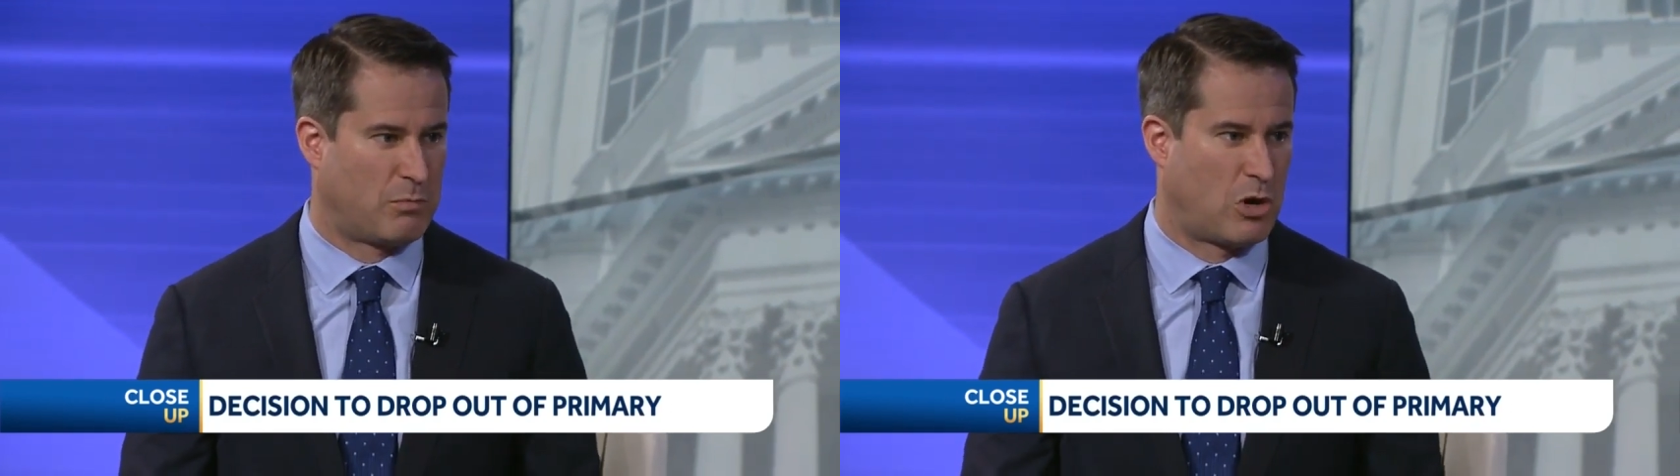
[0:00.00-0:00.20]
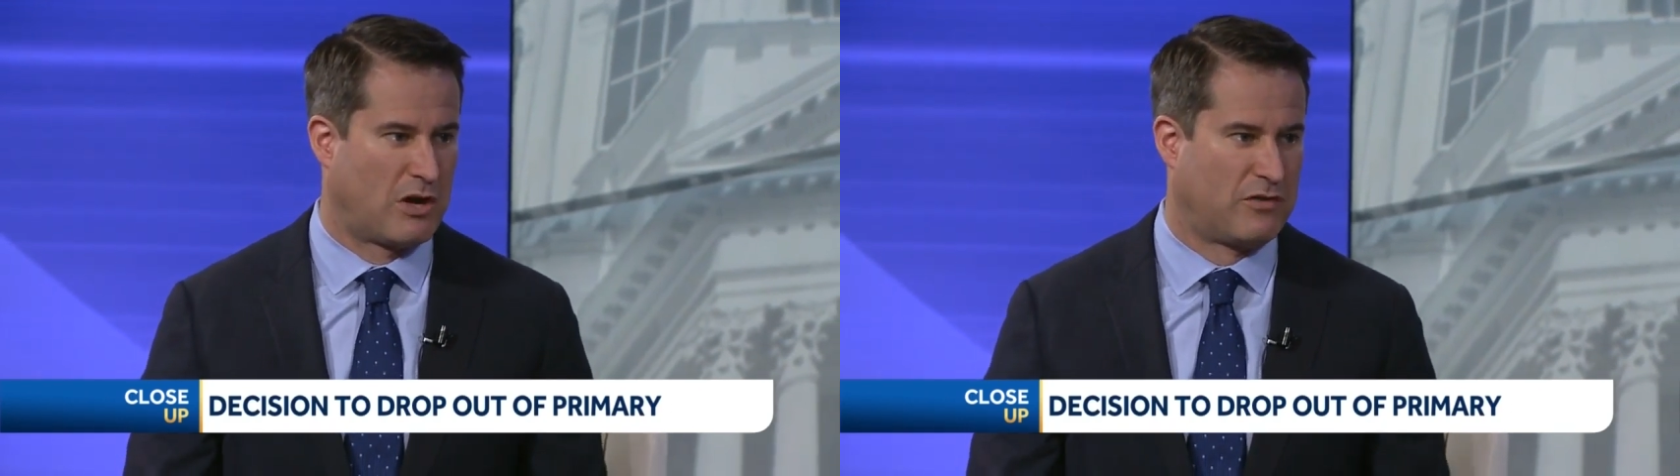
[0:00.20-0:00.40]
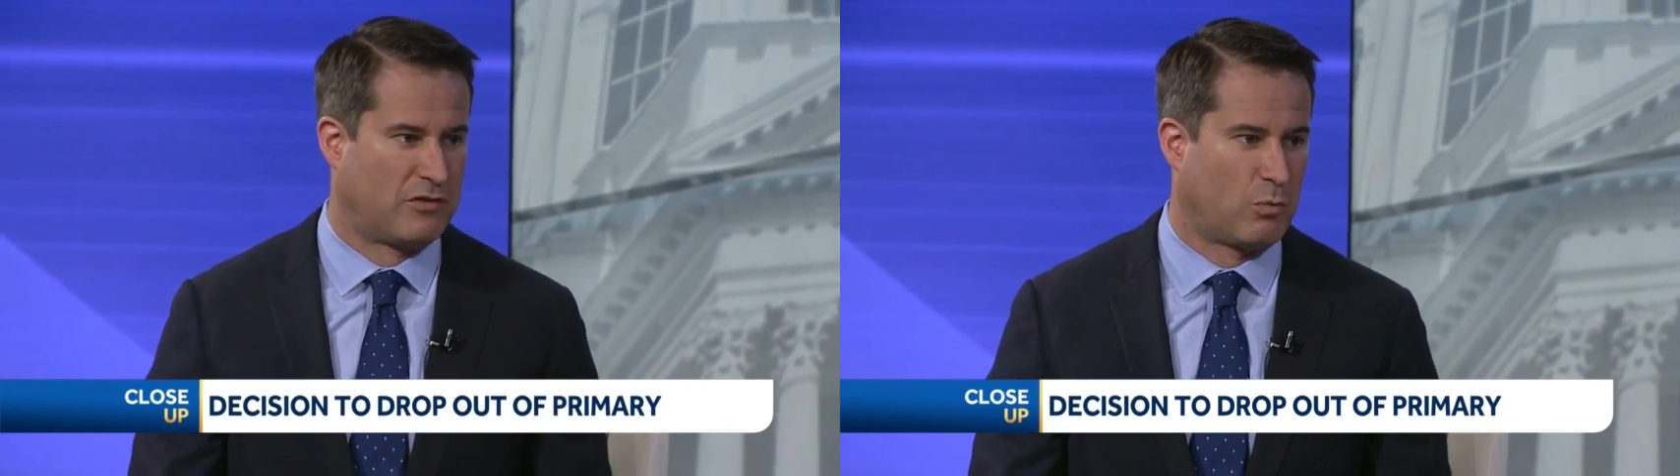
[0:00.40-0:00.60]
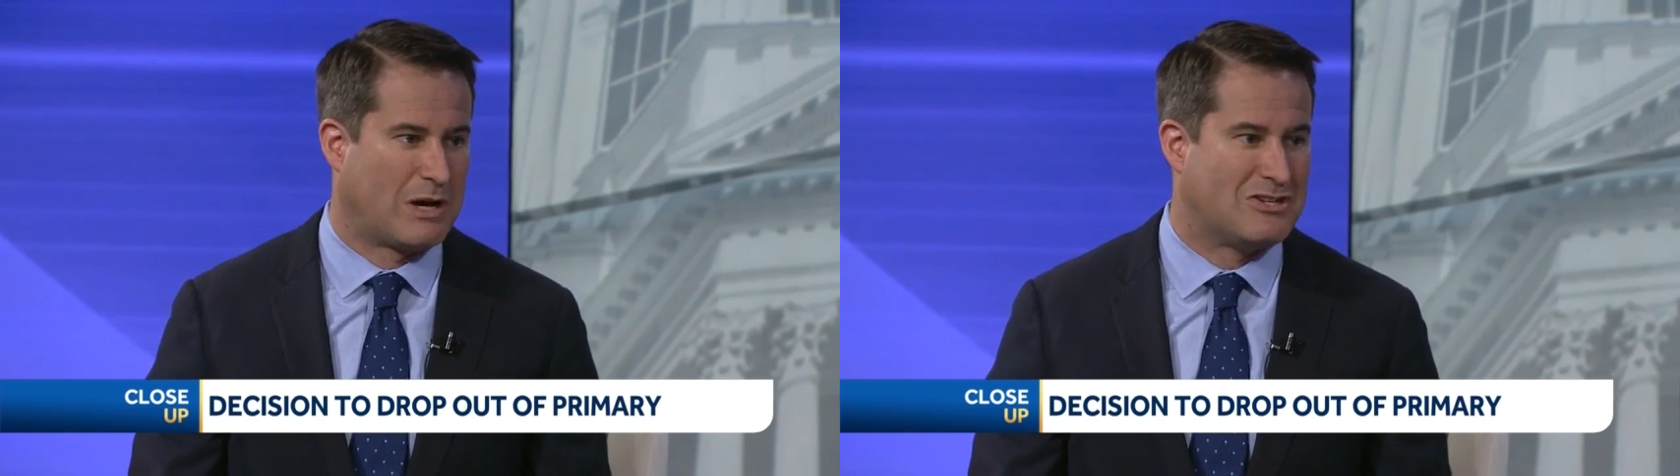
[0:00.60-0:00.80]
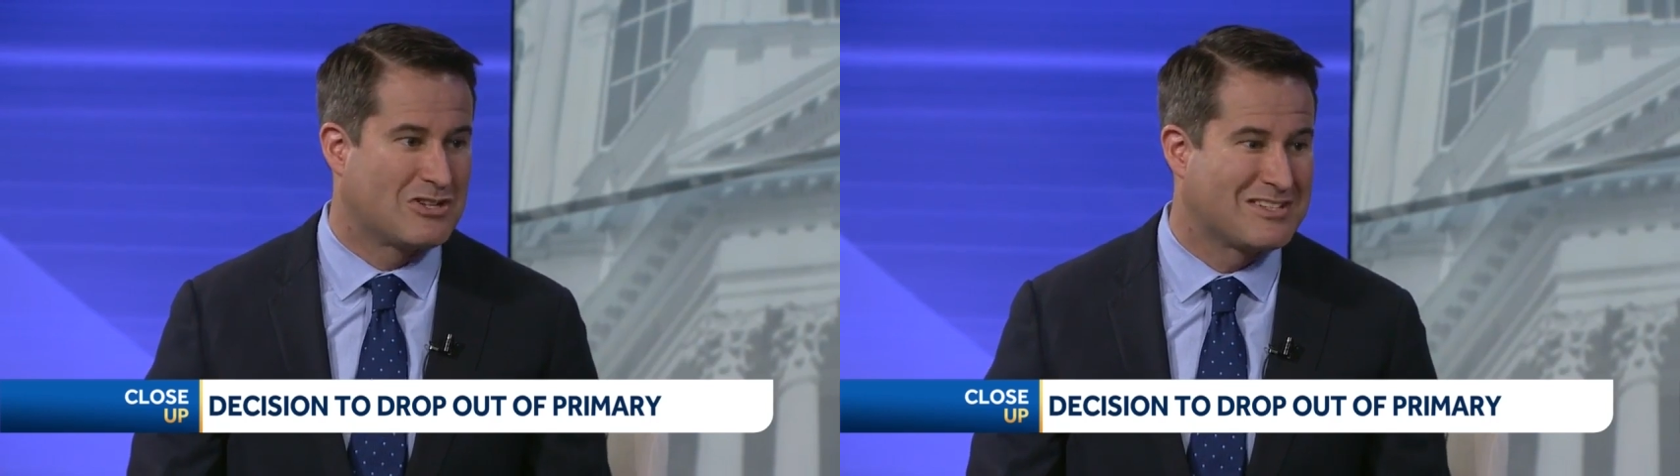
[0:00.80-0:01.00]
process where
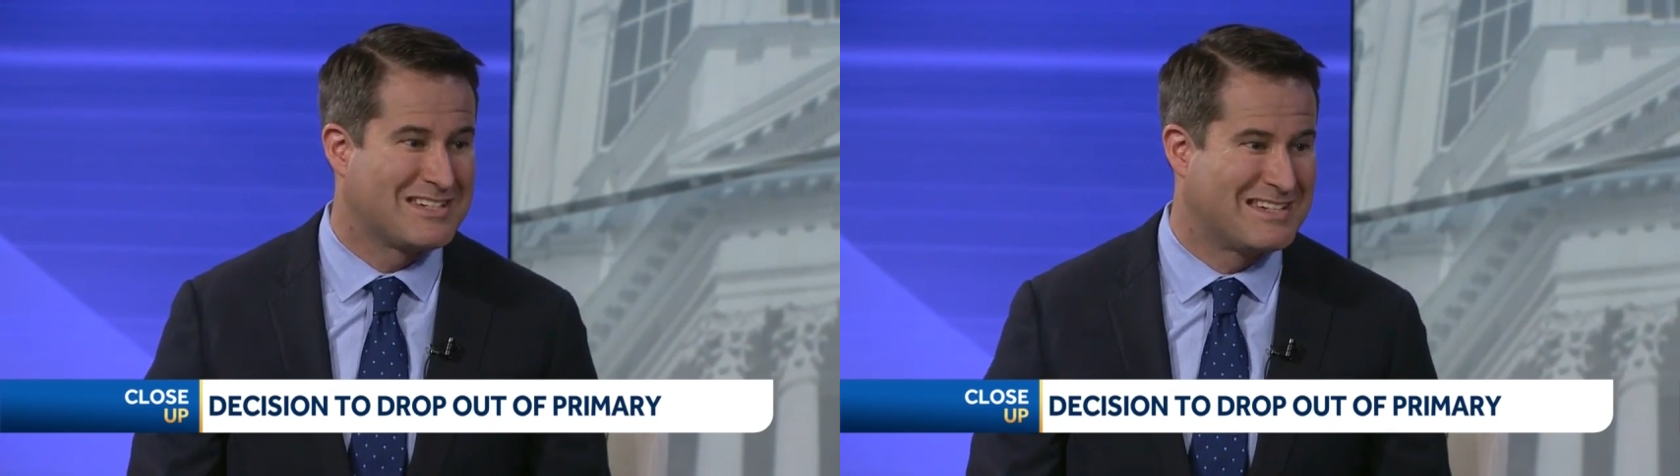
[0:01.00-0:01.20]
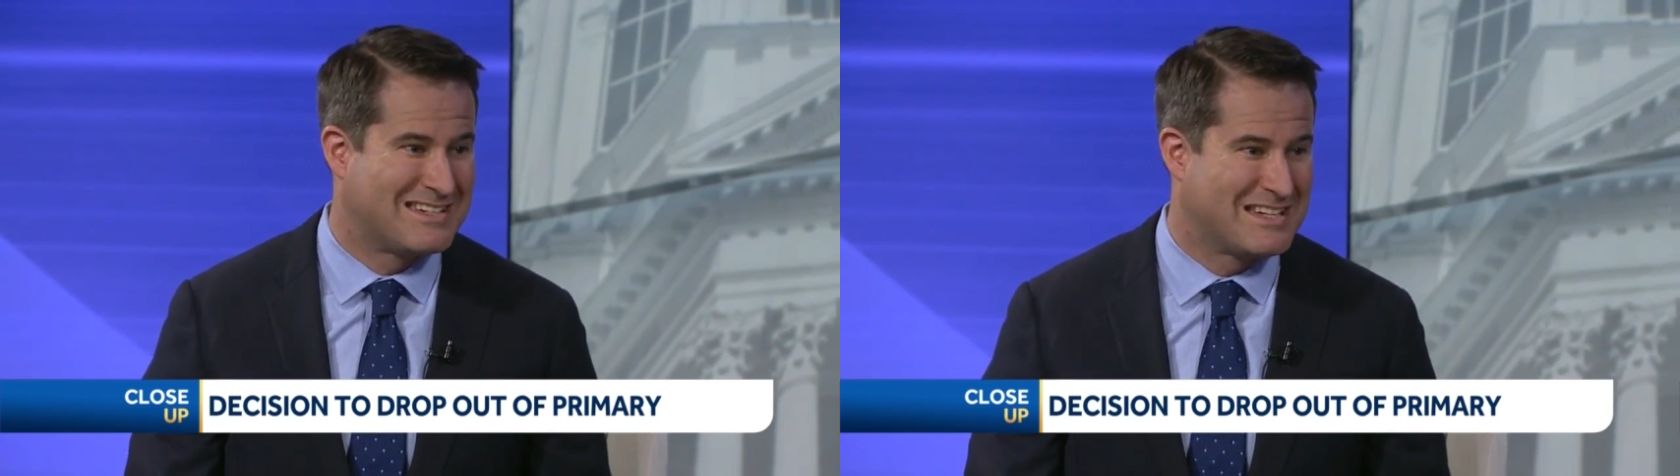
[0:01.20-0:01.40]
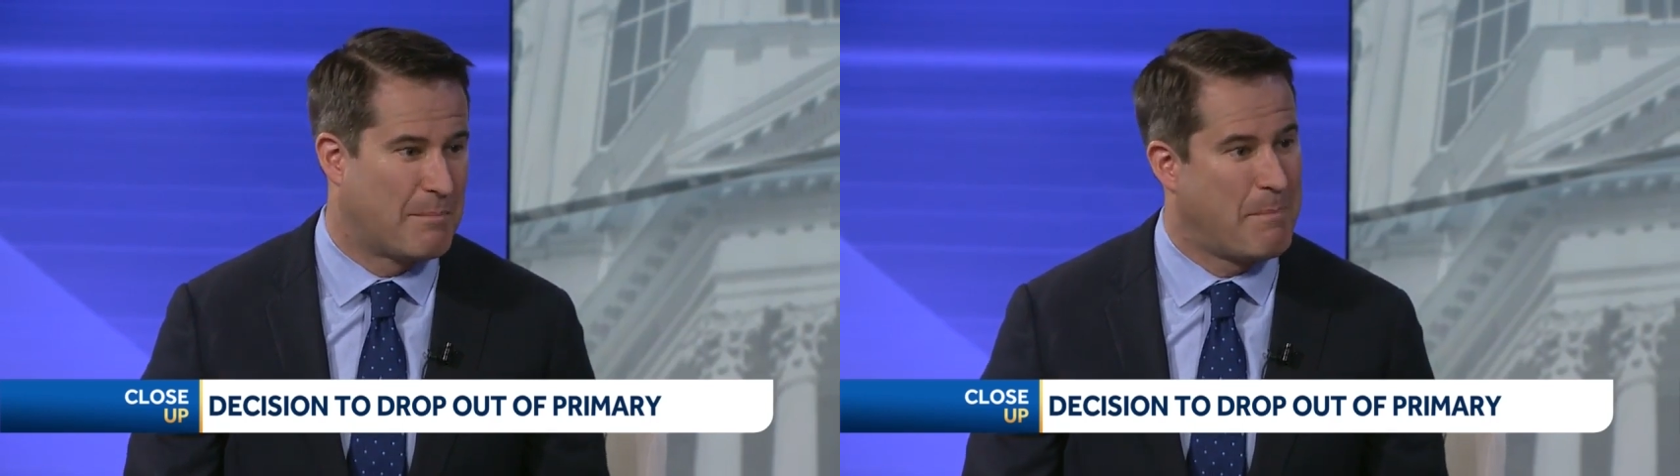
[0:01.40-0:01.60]
I just didn't see a